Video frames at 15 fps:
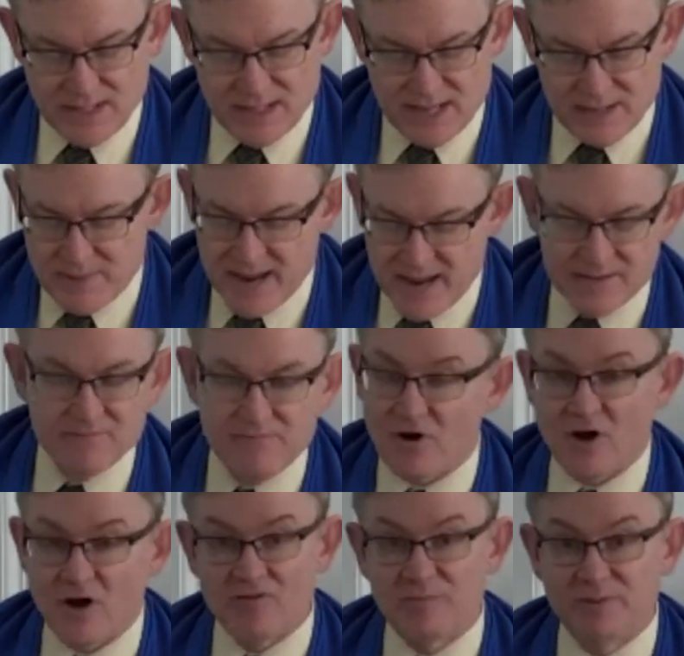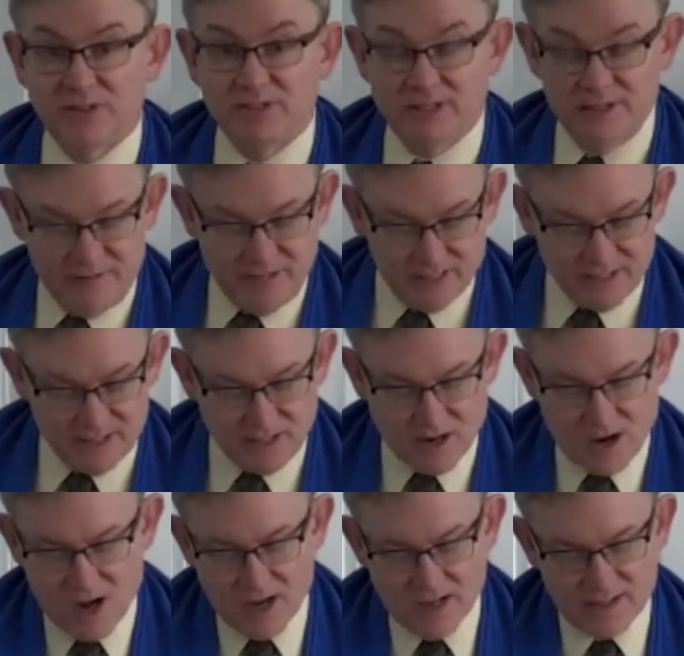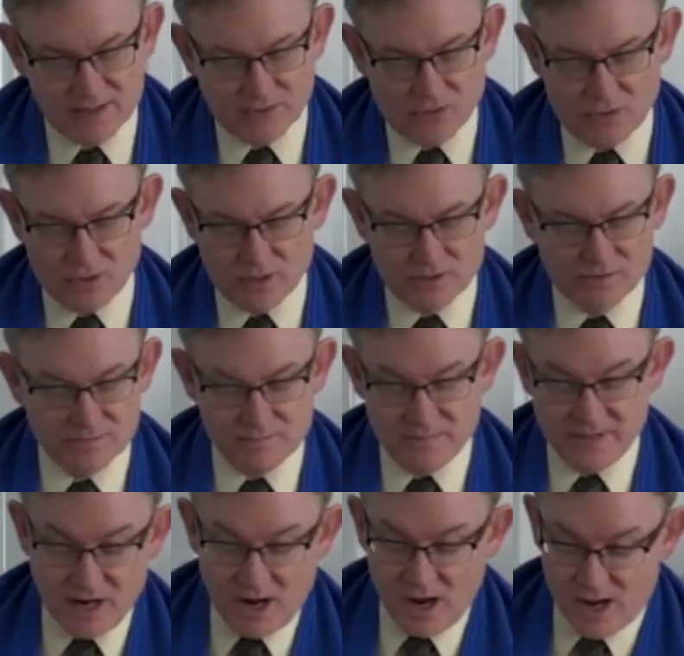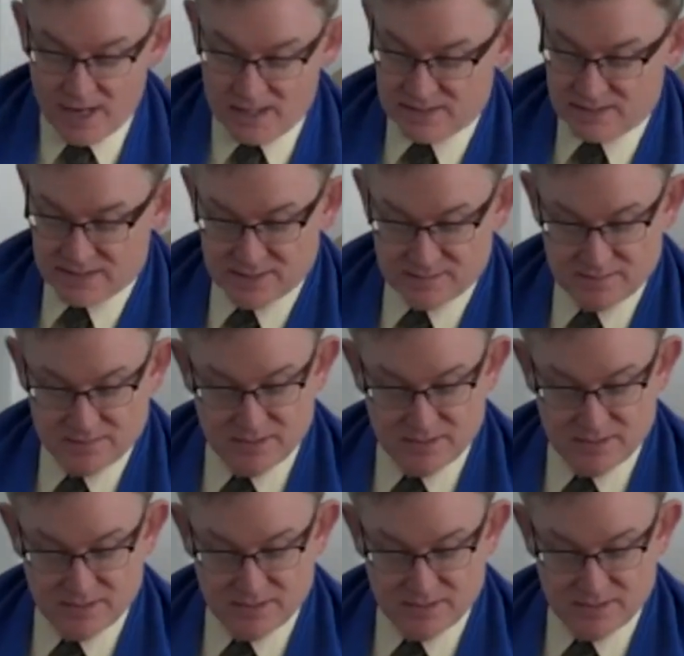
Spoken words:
It may involve believing in a god or the gods.